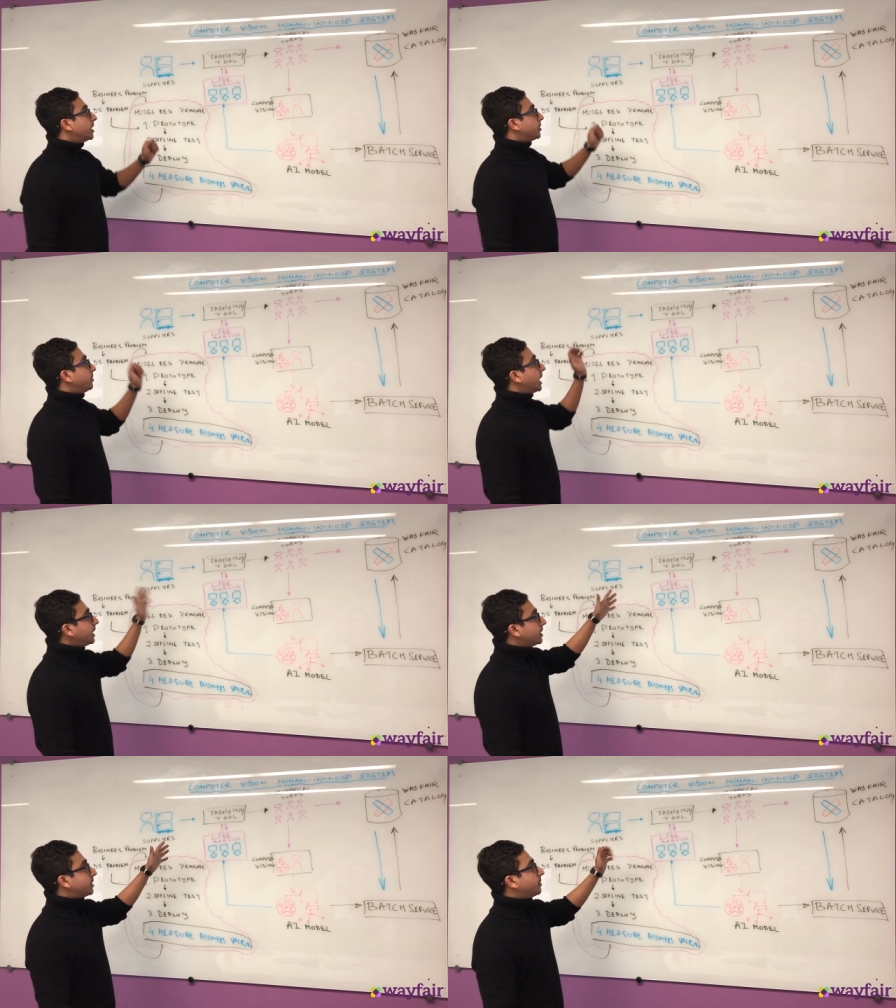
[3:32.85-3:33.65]
So we
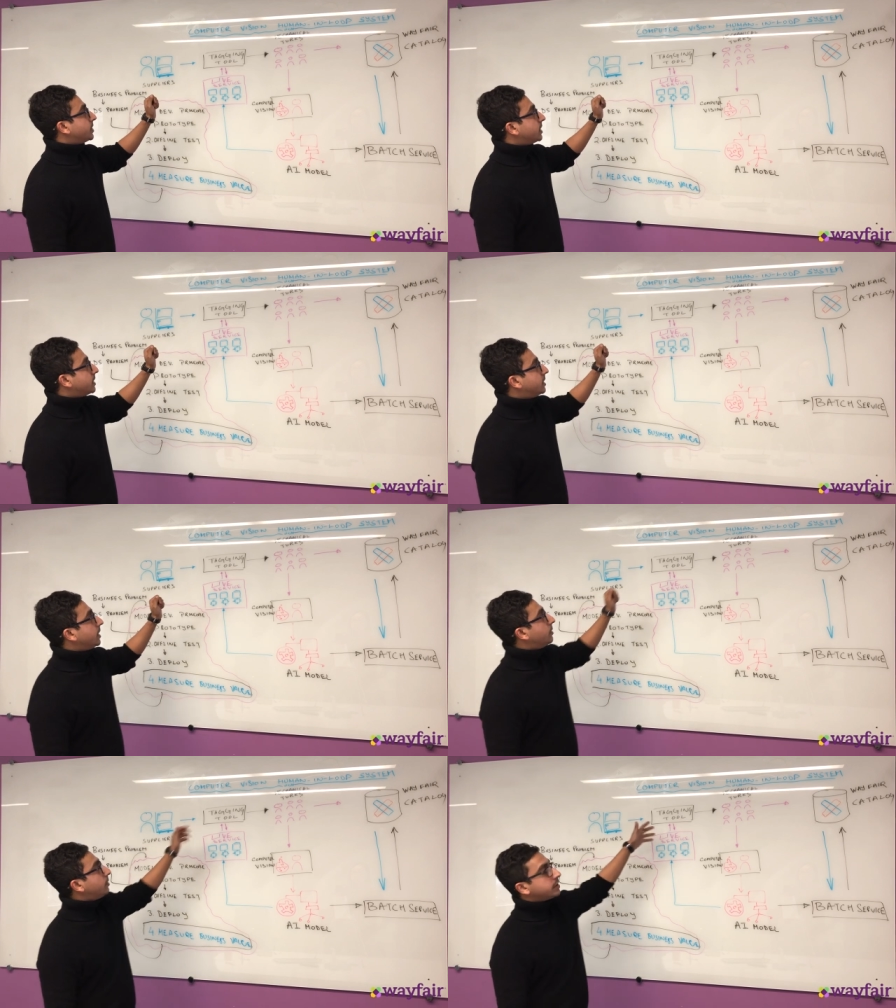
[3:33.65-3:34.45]
get these images,
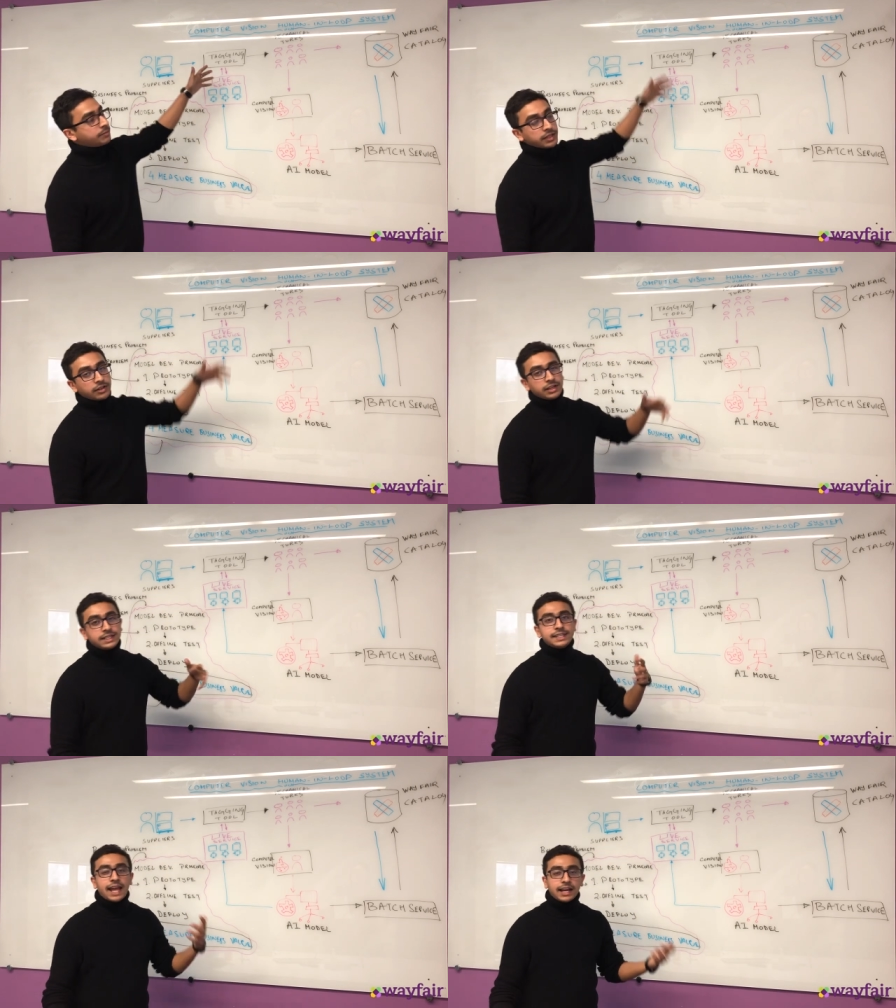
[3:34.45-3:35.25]
they go to something called
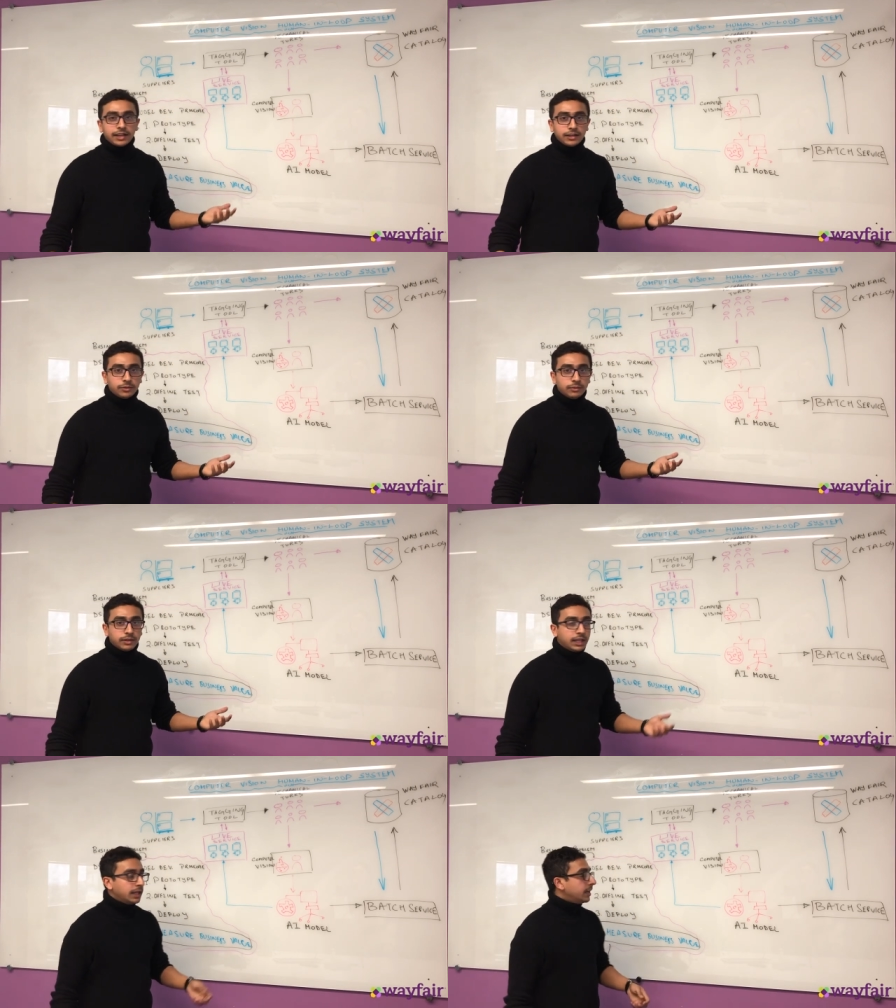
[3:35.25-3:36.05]
a tagging tool.